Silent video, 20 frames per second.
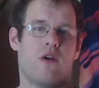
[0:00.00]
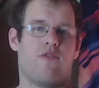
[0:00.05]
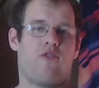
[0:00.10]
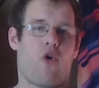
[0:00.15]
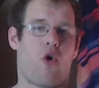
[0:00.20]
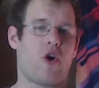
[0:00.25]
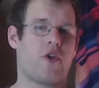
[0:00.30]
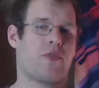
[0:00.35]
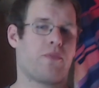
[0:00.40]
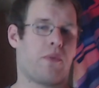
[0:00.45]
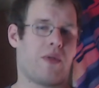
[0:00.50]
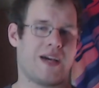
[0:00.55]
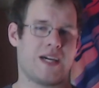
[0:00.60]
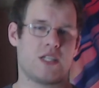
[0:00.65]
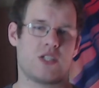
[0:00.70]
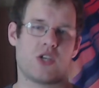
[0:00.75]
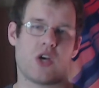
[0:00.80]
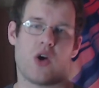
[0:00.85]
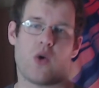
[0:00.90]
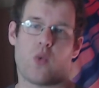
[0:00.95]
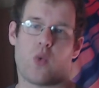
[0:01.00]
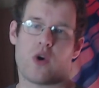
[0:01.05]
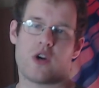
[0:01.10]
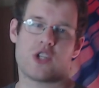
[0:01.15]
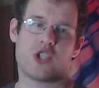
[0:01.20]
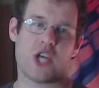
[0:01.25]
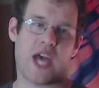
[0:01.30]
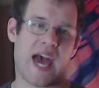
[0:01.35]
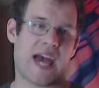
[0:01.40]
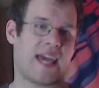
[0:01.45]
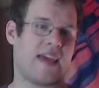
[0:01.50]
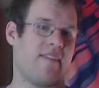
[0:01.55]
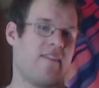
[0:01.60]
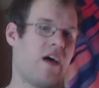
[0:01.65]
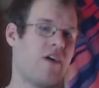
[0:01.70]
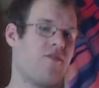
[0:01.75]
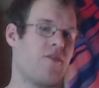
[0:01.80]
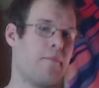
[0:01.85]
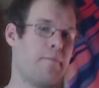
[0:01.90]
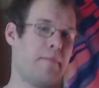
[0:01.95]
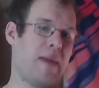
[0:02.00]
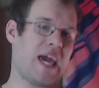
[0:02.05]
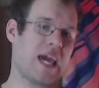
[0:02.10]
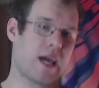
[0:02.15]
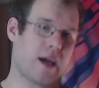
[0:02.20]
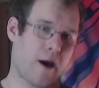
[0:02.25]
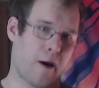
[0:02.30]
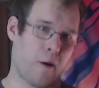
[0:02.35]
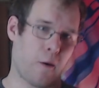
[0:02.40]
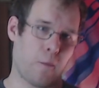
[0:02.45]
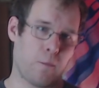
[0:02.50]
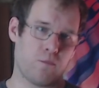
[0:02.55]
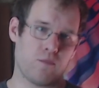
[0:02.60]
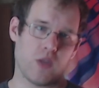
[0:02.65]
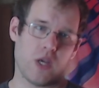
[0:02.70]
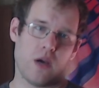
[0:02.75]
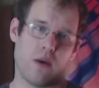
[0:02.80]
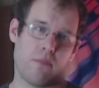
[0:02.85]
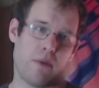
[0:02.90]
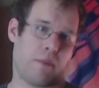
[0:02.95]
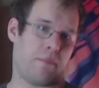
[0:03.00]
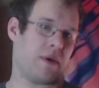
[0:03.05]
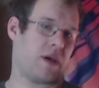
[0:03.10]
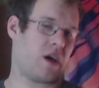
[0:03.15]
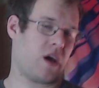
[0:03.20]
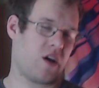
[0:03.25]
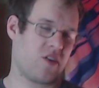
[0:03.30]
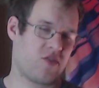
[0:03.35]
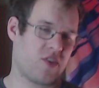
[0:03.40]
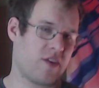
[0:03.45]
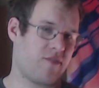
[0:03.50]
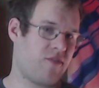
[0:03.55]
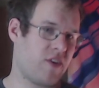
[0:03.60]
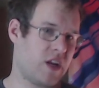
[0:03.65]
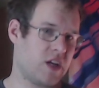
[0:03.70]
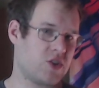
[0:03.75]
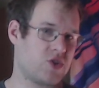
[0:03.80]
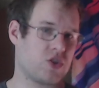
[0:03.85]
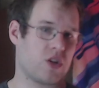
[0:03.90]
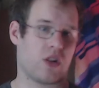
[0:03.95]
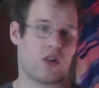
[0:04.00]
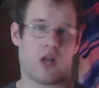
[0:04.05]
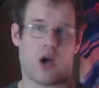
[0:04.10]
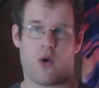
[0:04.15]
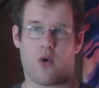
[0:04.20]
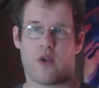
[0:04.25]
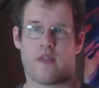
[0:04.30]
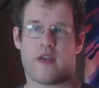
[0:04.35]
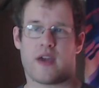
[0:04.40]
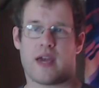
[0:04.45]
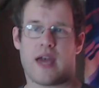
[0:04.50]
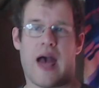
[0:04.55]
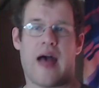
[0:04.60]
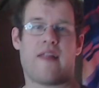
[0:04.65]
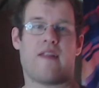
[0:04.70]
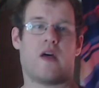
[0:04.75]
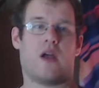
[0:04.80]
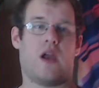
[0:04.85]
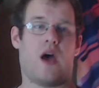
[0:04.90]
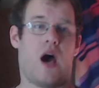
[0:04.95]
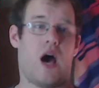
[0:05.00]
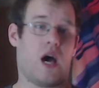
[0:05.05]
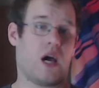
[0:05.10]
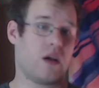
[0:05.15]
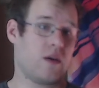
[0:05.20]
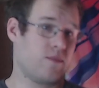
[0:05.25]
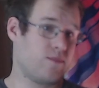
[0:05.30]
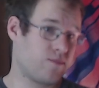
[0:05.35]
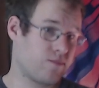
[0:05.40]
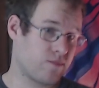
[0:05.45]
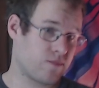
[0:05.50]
Fourth place were JackeyLove and Meiko, but because they finished lower than Gala and Hang,